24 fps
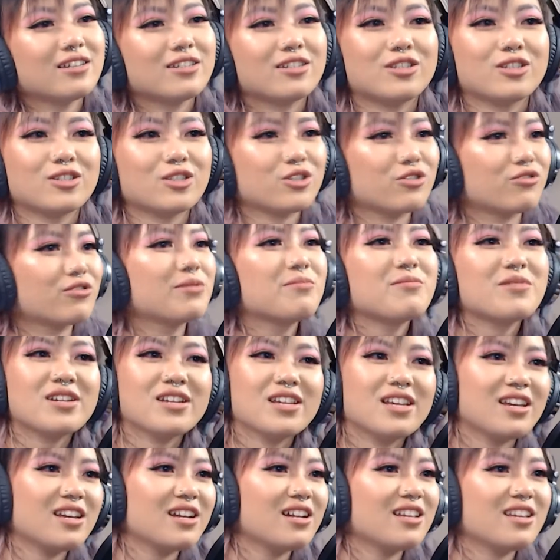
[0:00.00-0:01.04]

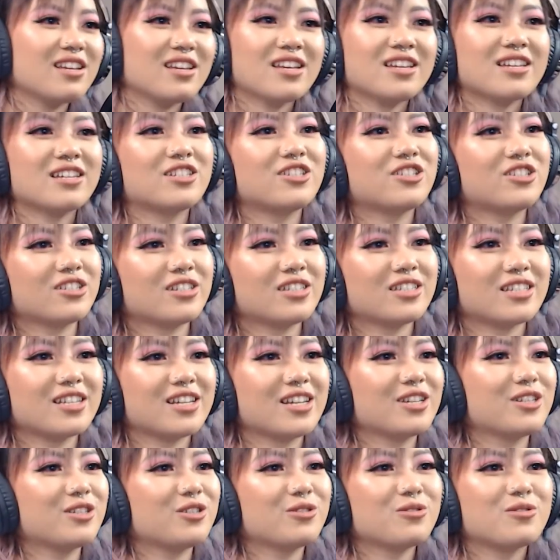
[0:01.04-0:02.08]
discriminating and just
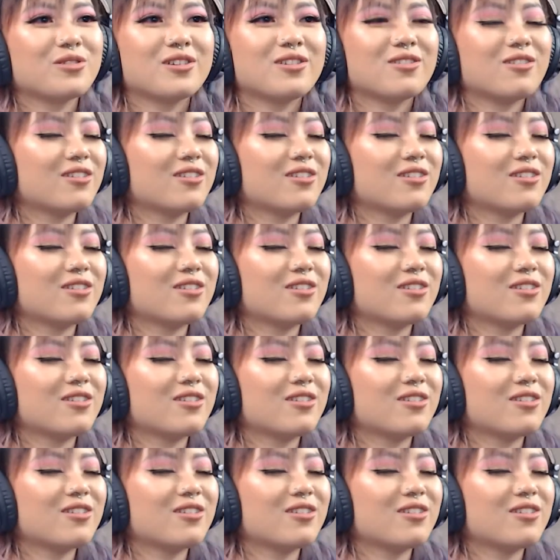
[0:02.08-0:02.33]
like doing